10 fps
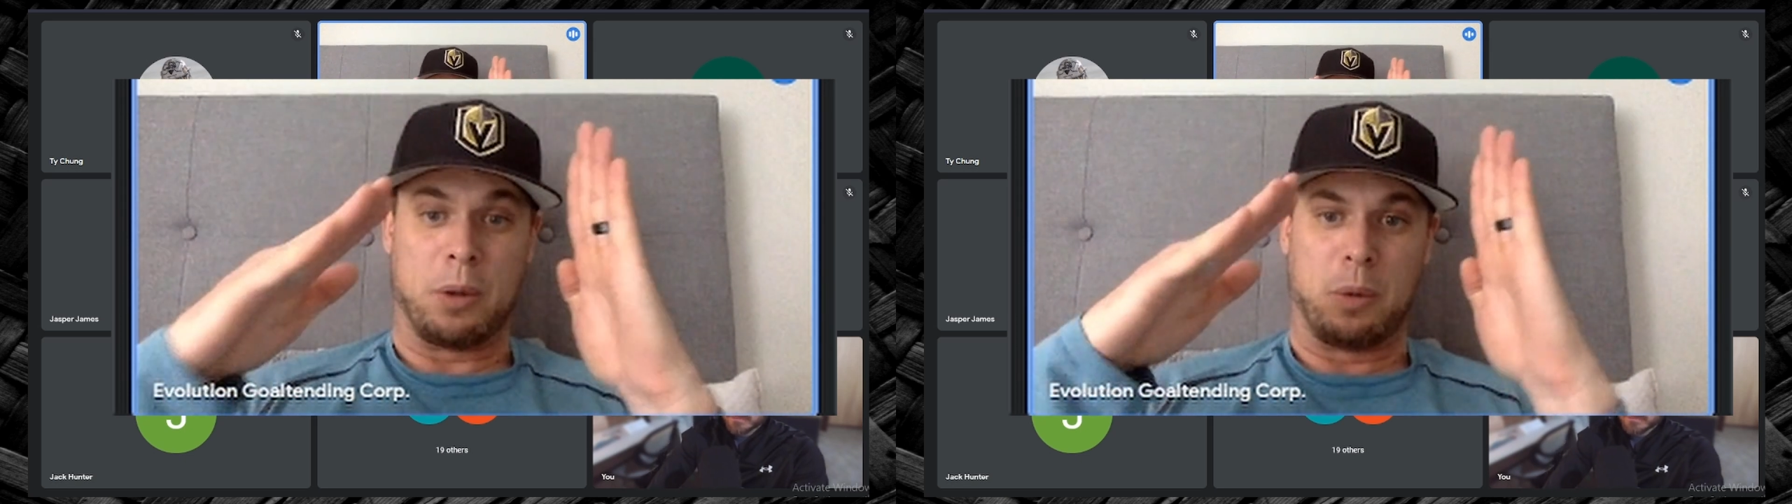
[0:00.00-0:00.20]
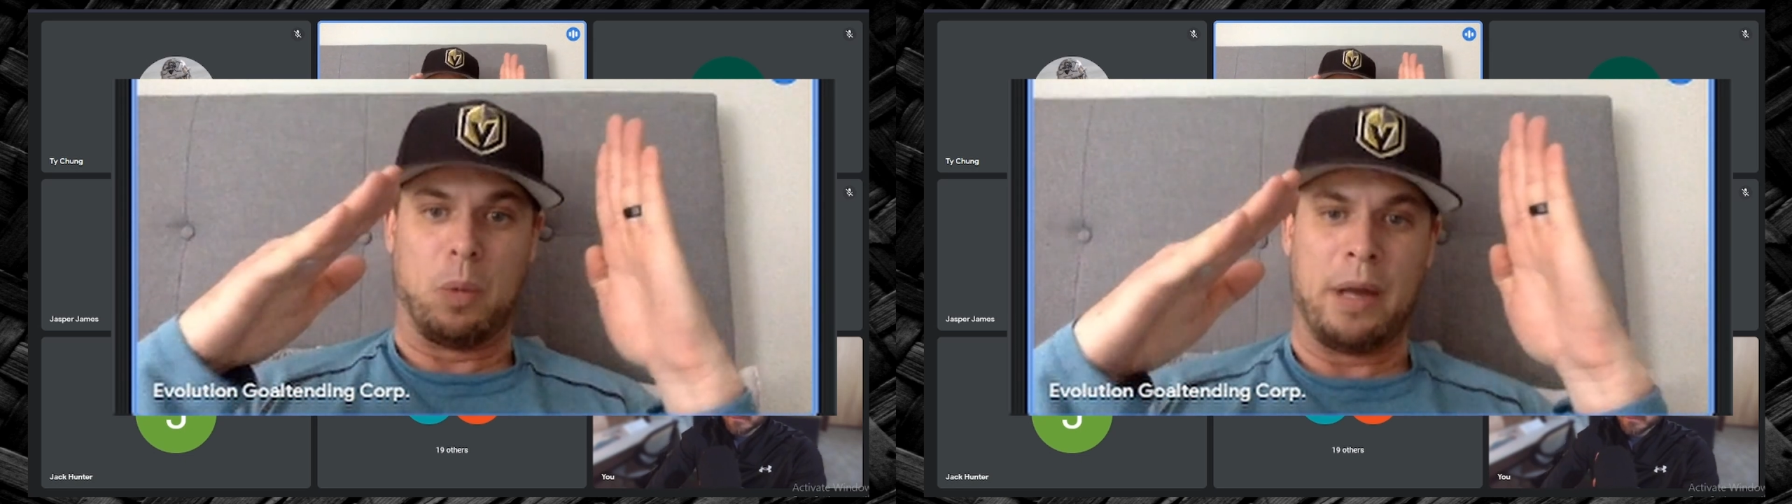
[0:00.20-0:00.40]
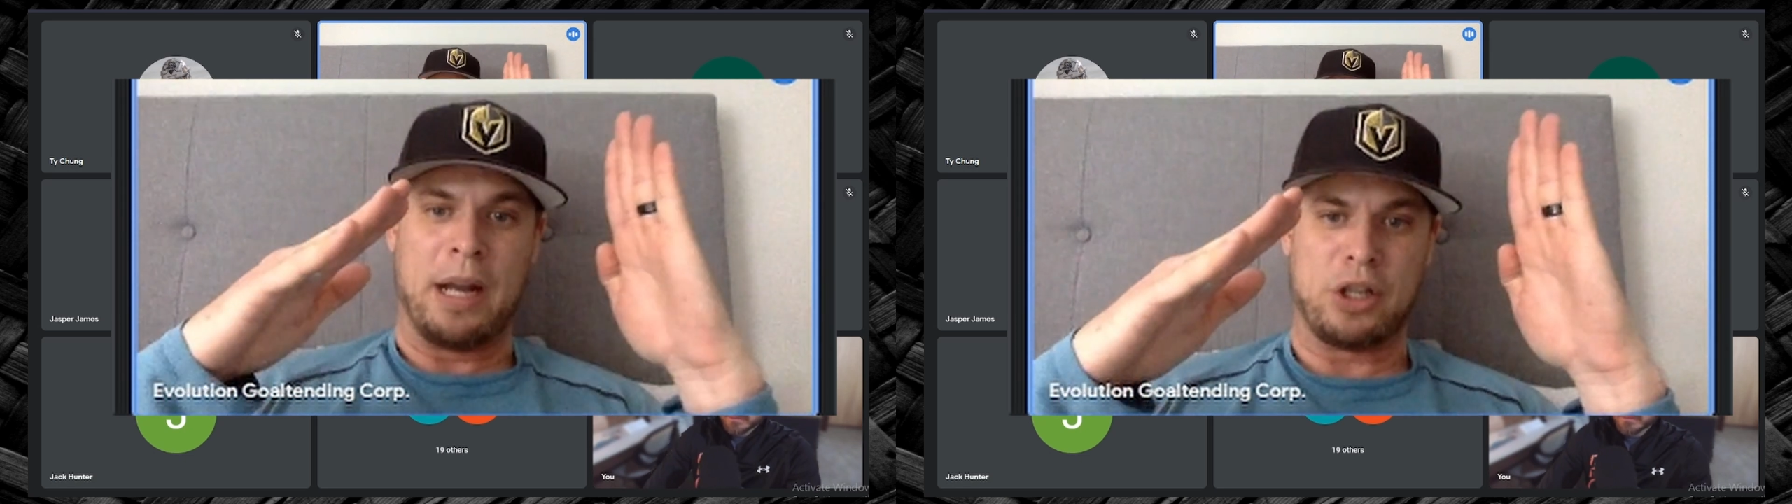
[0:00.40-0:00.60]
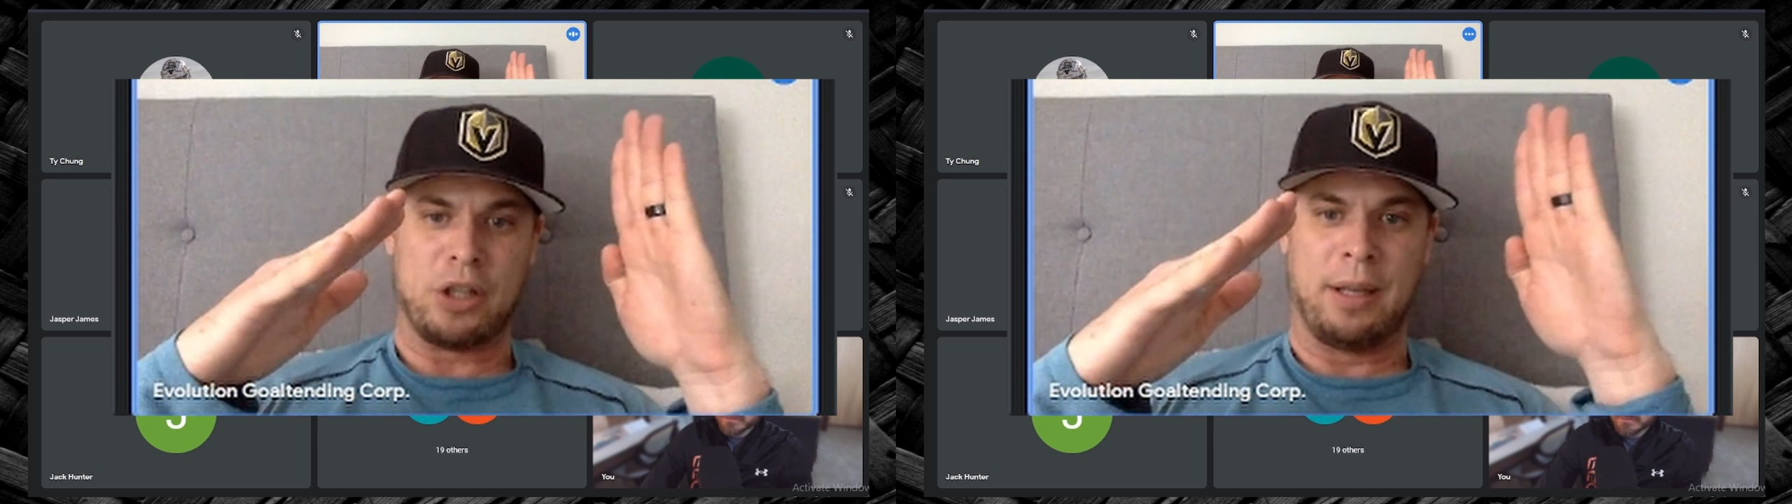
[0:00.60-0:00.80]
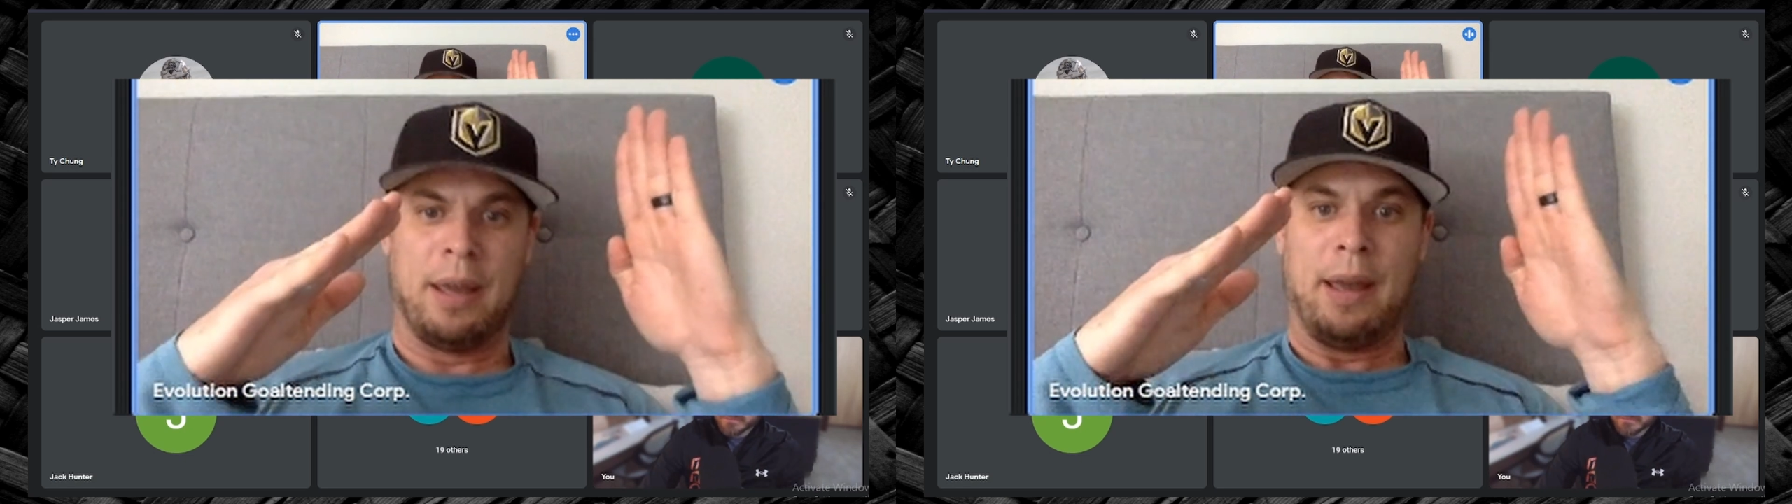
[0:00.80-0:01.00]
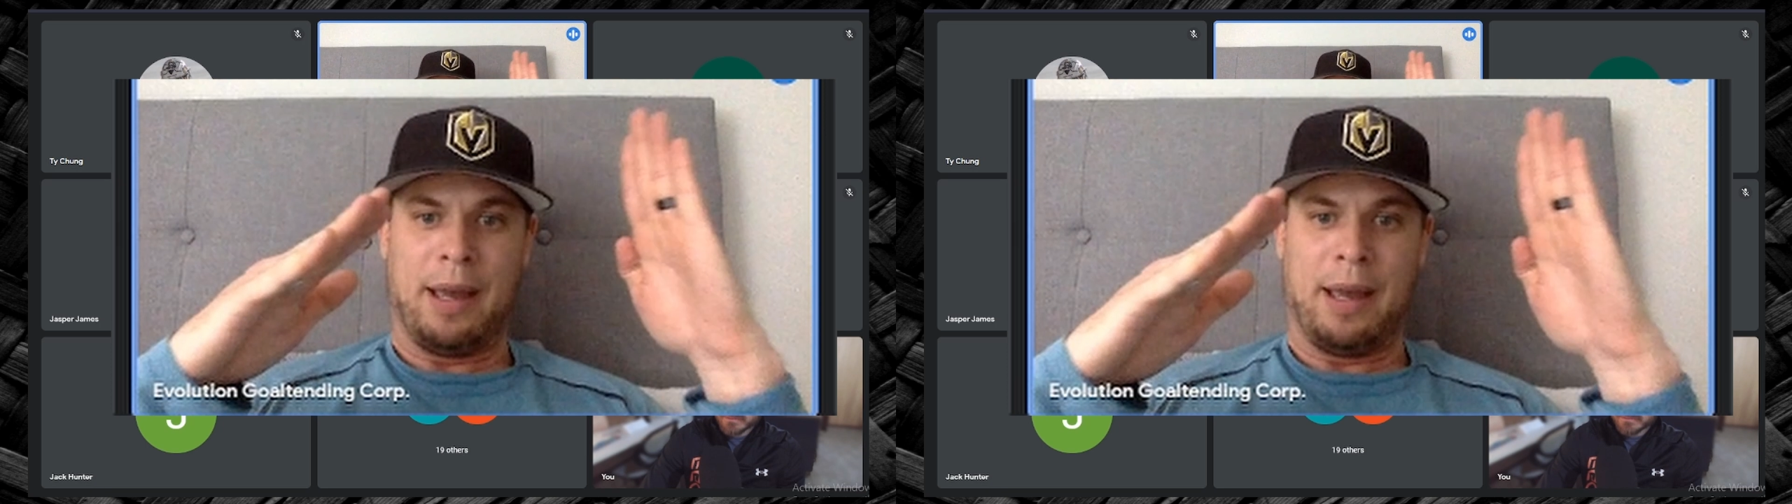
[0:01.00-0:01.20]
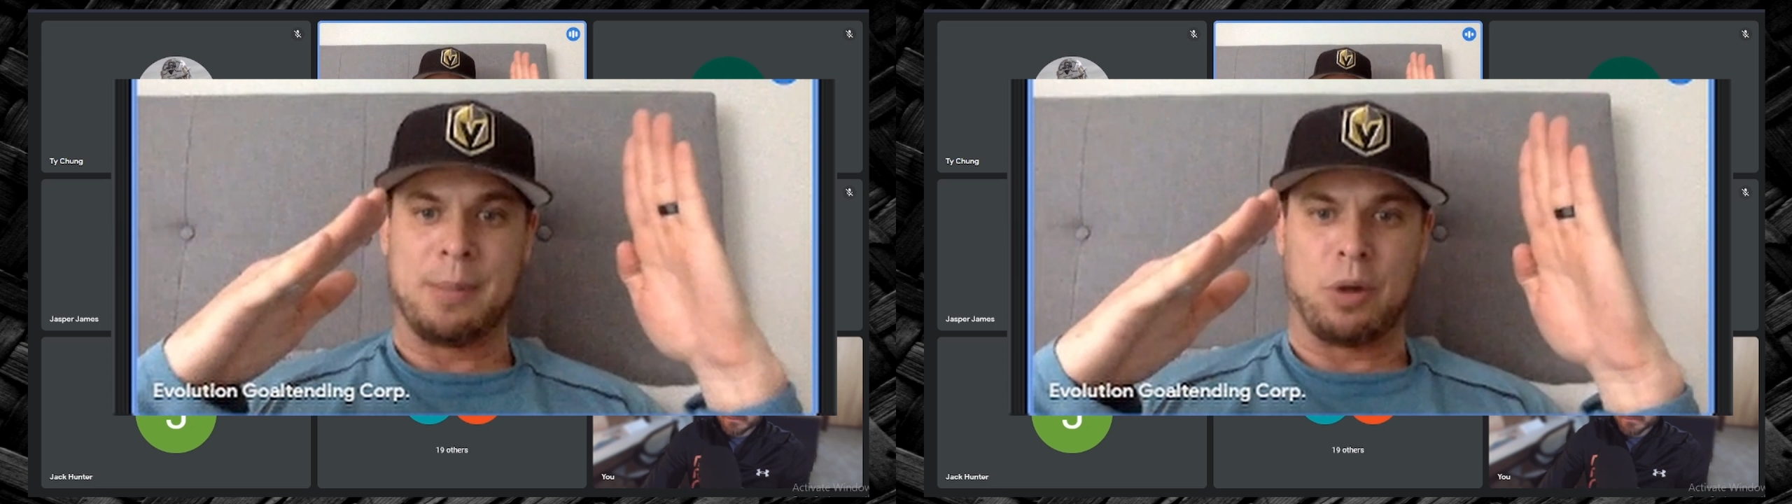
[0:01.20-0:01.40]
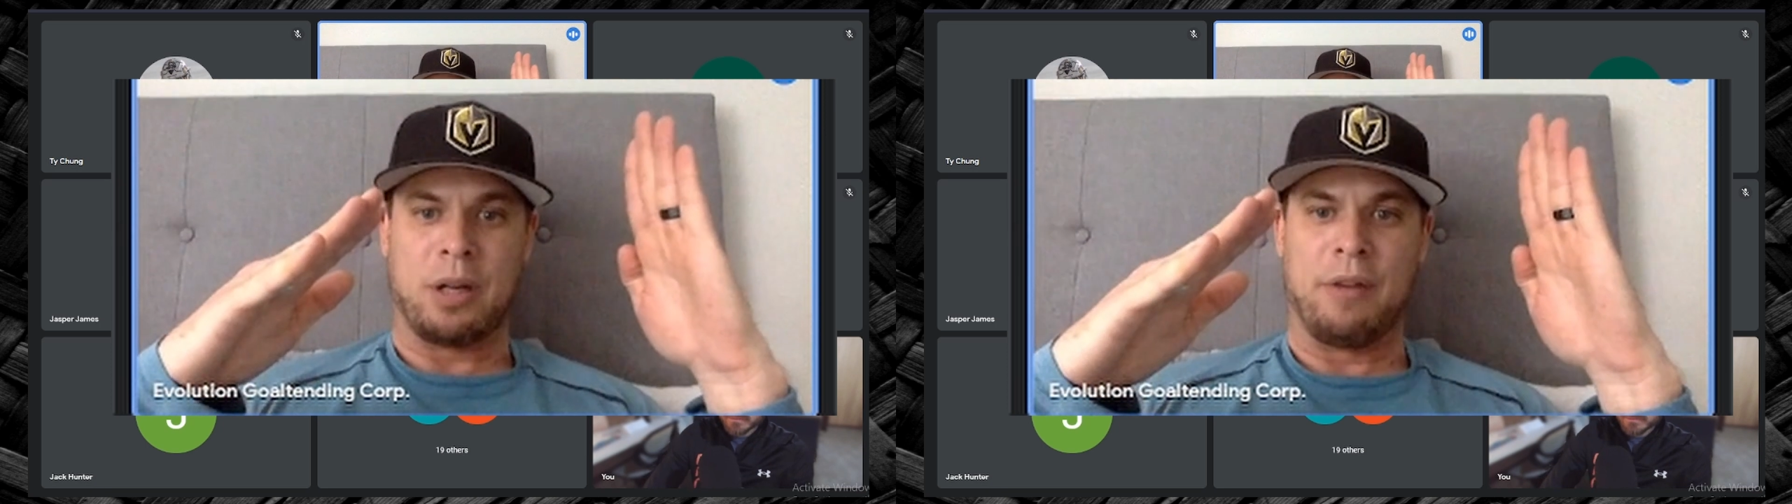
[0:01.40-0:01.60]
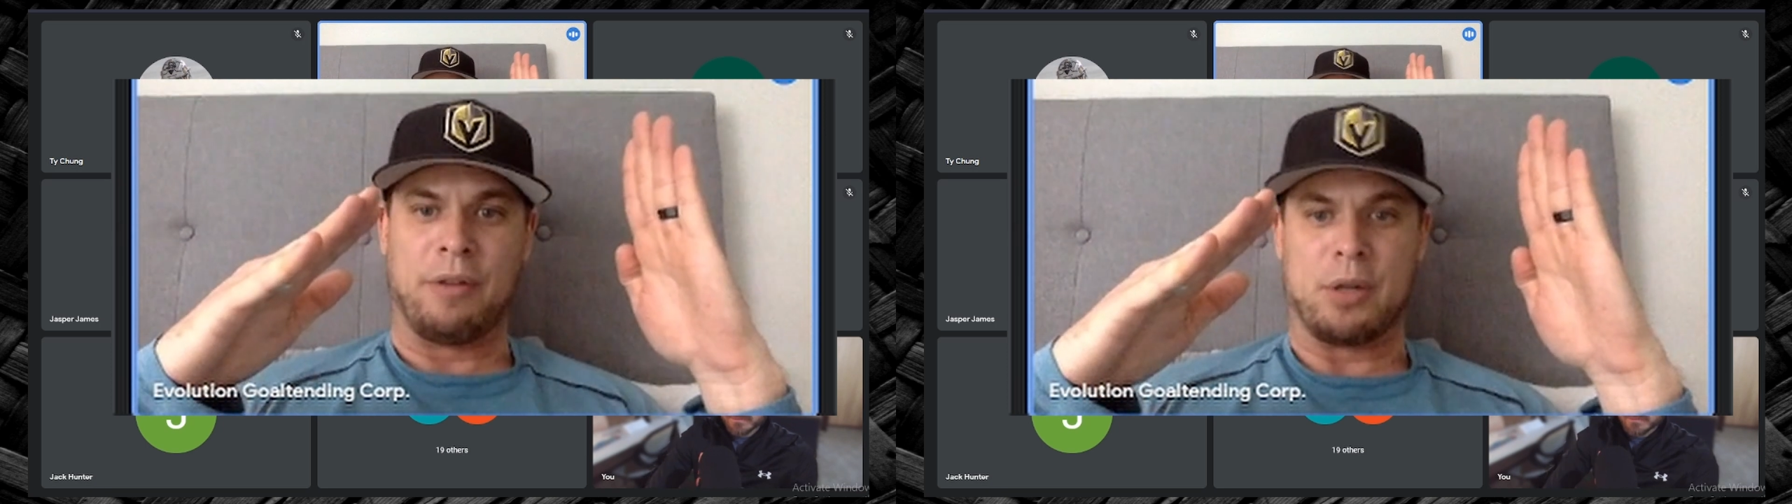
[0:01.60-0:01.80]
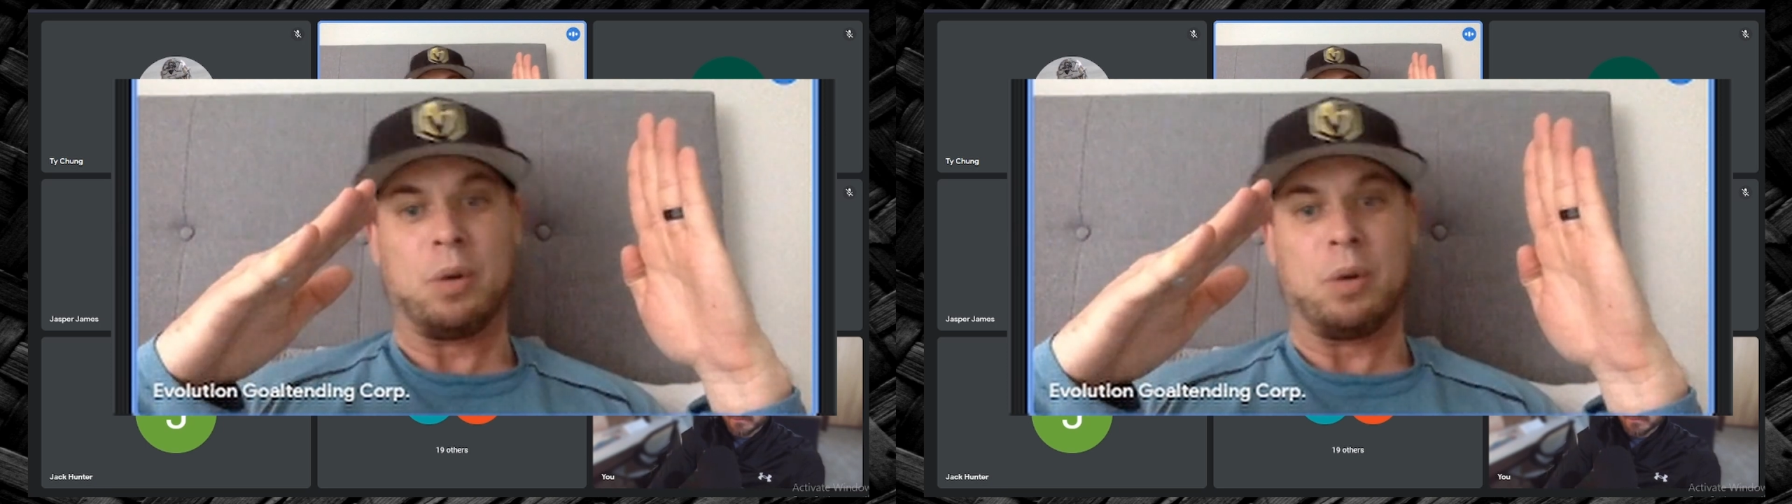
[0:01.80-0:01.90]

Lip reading: Well, what actually has more coverage?